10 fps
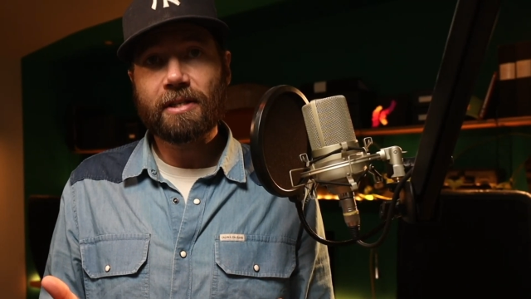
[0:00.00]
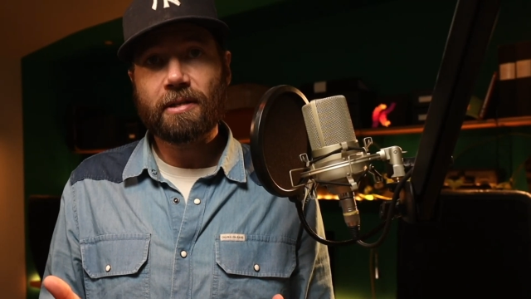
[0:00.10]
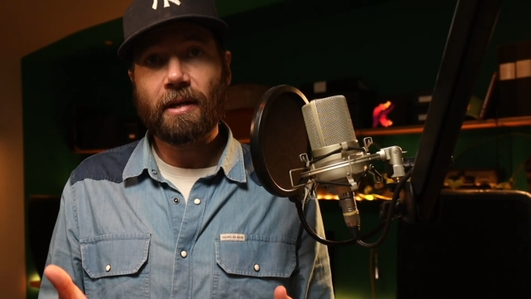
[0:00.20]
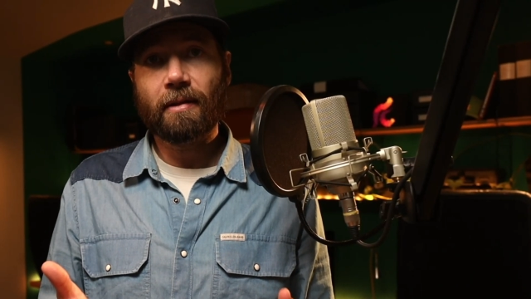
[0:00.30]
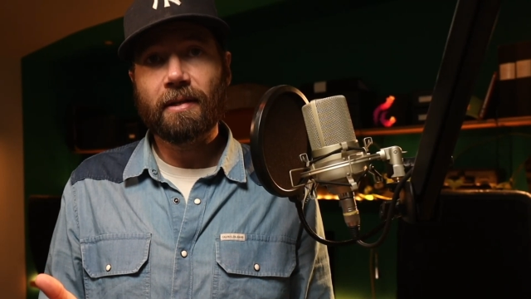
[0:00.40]

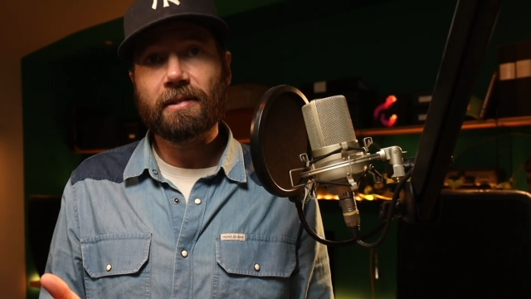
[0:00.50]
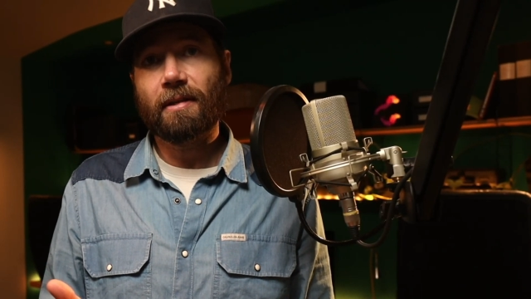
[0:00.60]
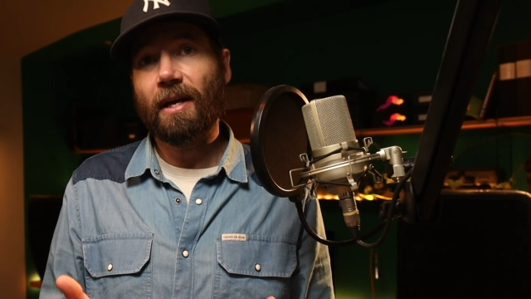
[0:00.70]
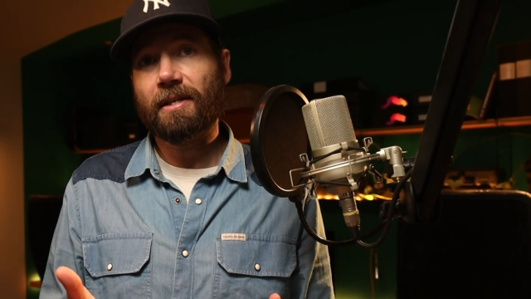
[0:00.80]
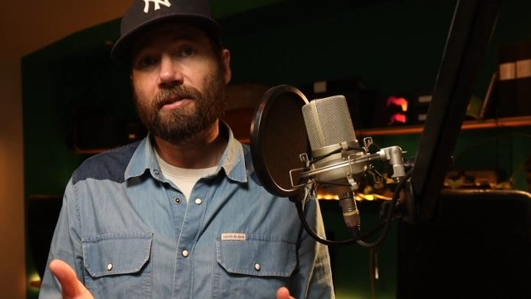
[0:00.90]
like this
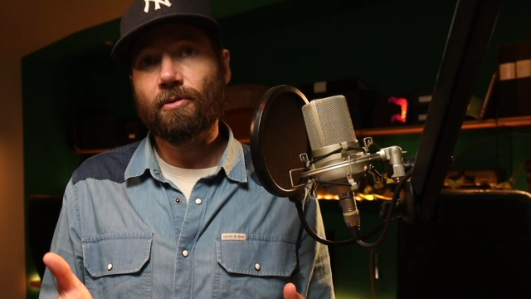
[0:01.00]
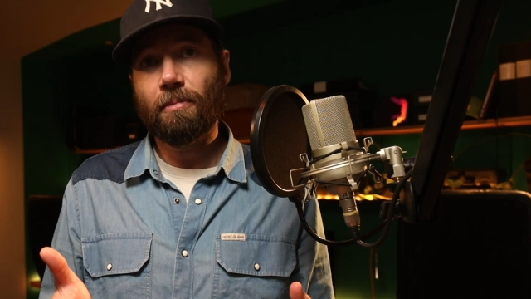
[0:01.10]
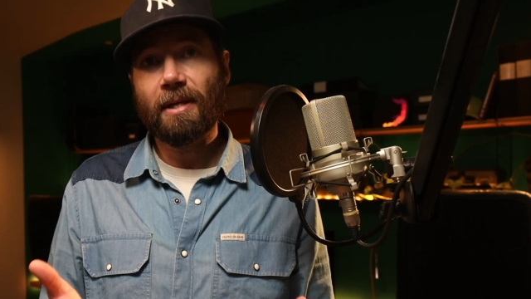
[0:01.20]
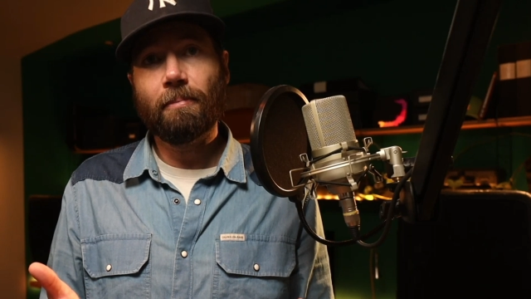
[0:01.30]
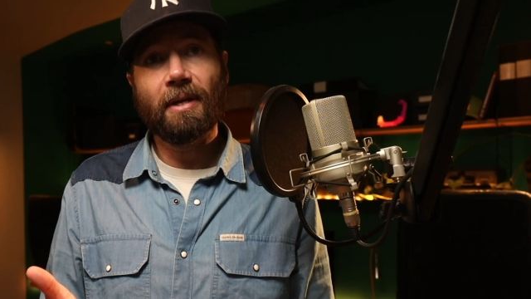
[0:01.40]
has to
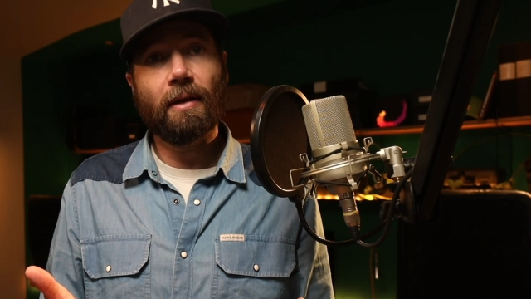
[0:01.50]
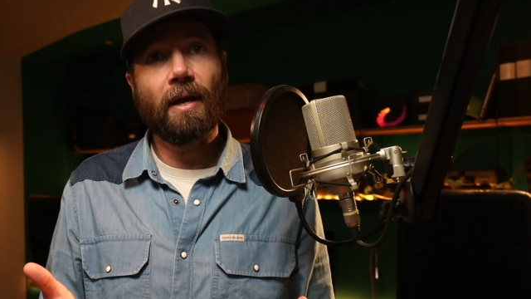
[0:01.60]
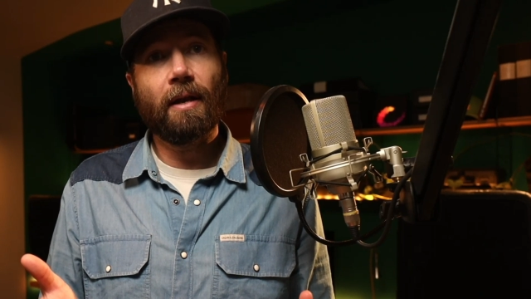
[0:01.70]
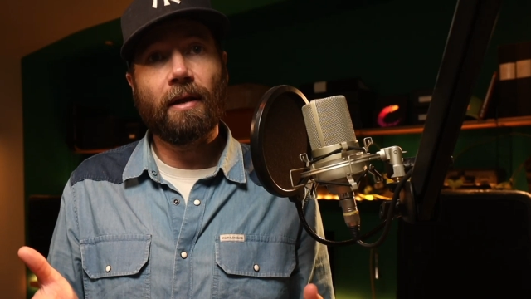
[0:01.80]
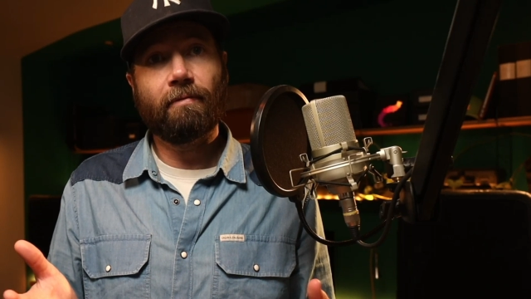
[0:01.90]
me been
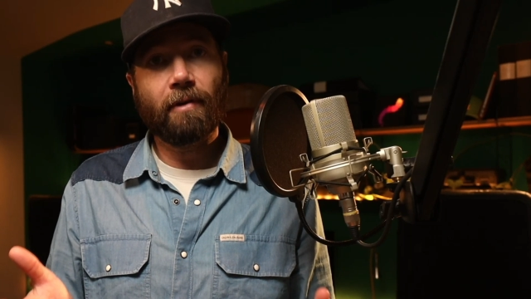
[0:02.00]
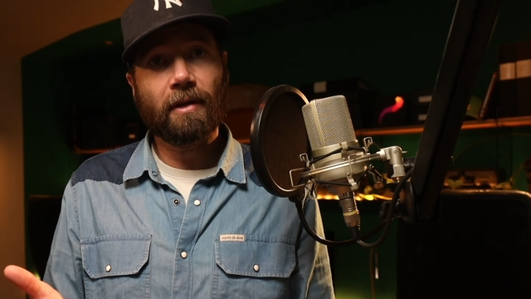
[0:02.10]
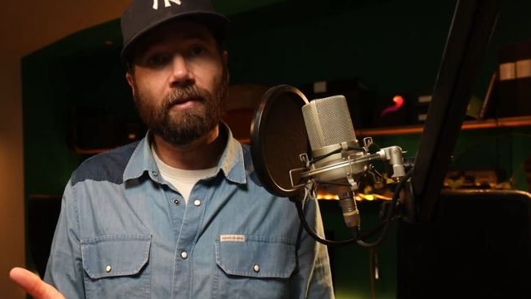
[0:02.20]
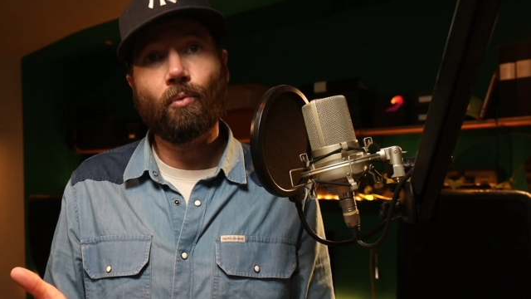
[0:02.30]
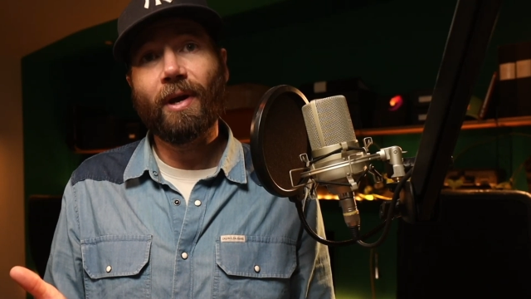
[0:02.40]
an
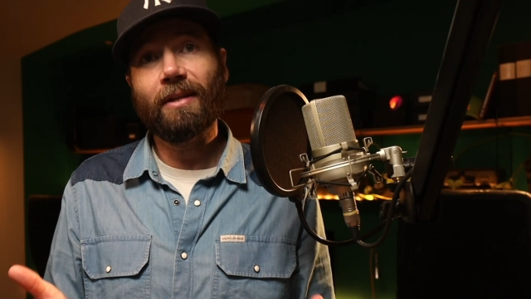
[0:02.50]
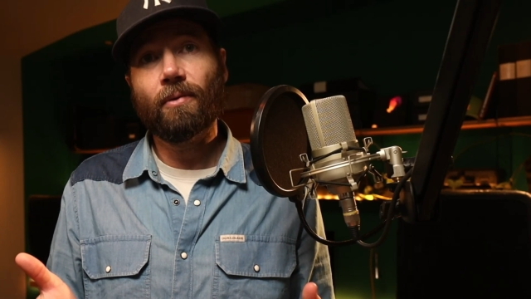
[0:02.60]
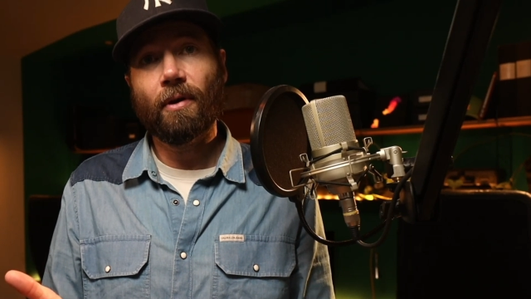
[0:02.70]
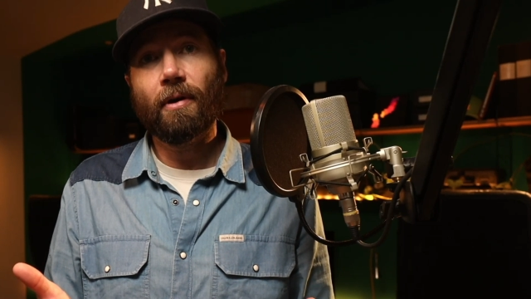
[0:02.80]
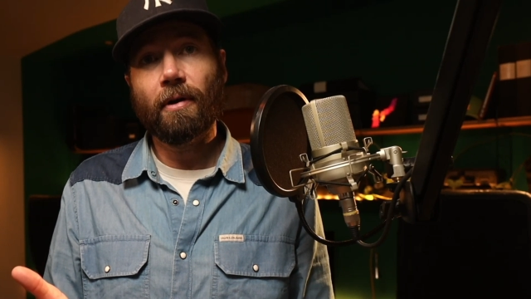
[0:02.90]
effective way
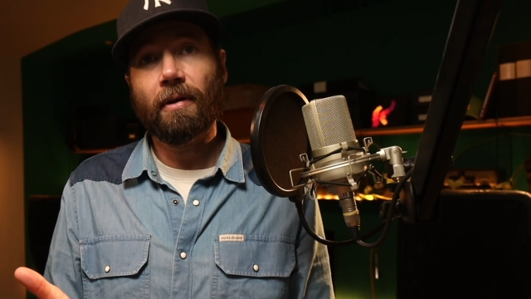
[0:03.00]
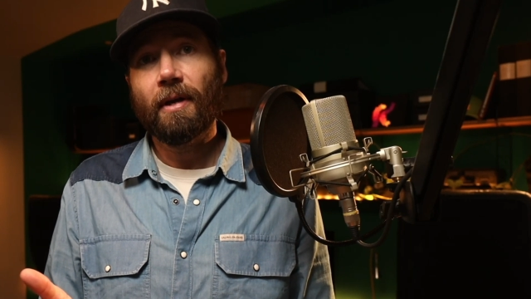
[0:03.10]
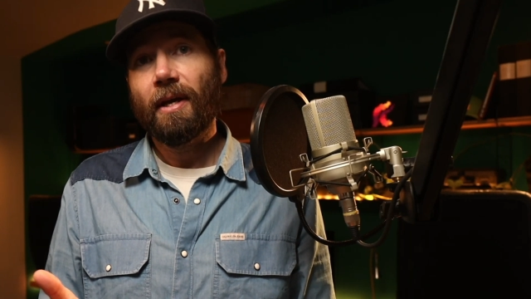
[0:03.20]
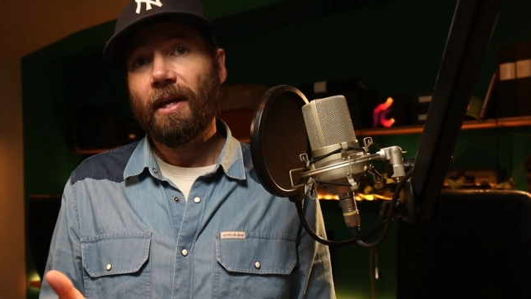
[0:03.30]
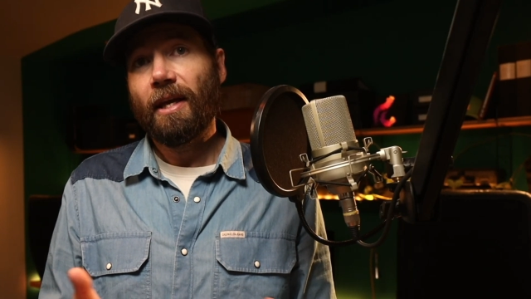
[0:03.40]
to learn,
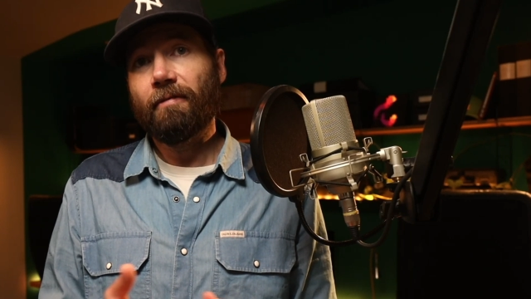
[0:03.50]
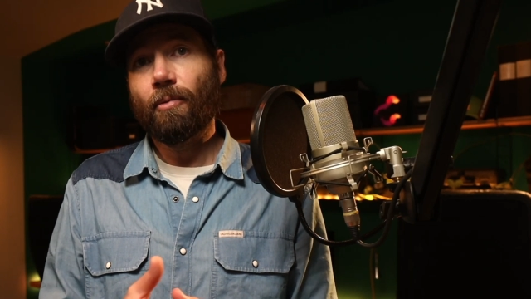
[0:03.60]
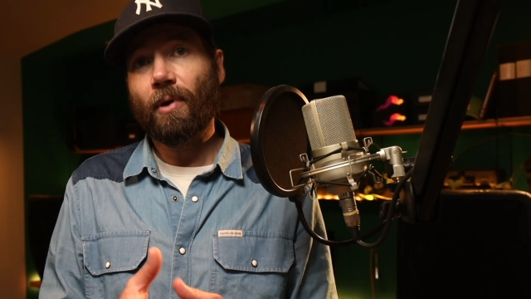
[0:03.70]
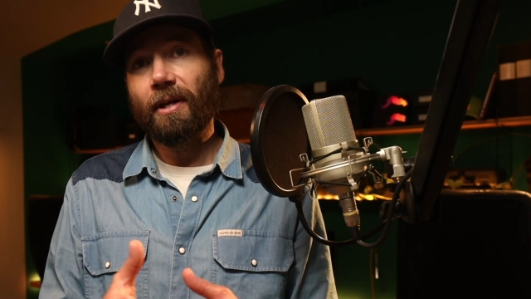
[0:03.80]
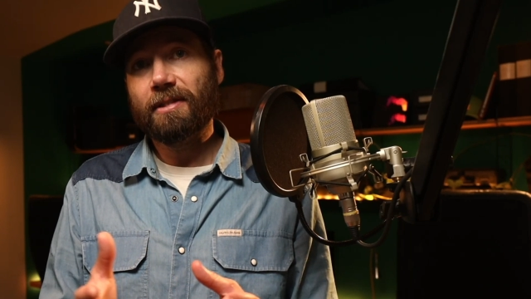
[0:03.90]

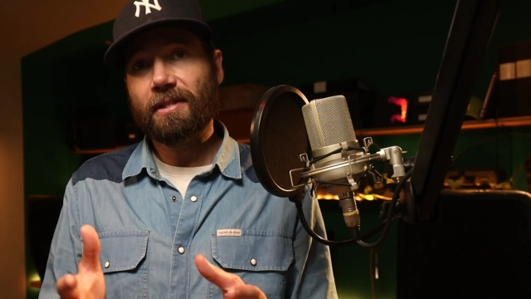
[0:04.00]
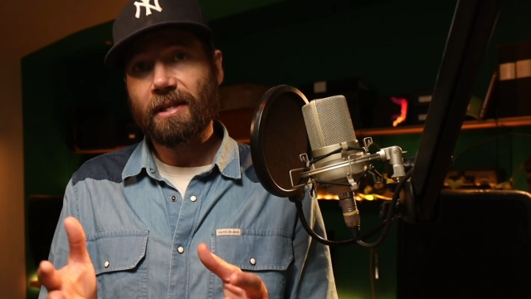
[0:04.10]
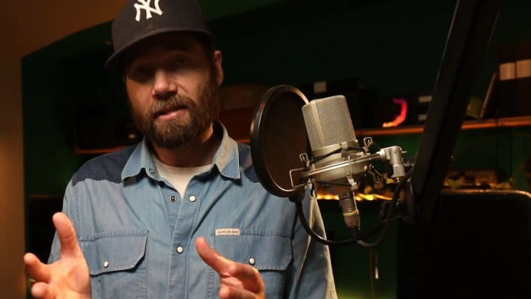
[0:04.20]
even when it's this